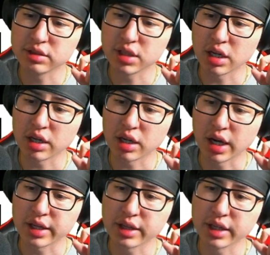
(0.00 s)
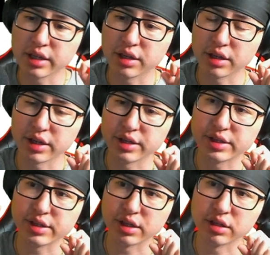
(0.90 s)
that I think
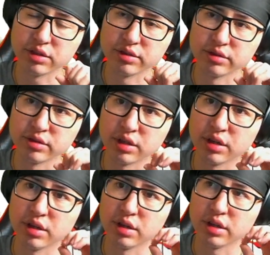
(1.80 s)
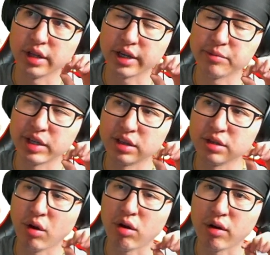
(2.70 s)
that could be a
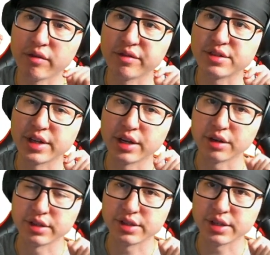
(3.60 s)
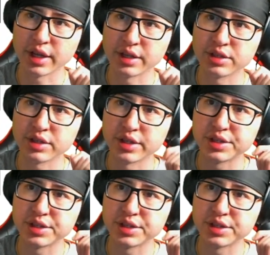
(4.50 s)
little hard for Snake on this stage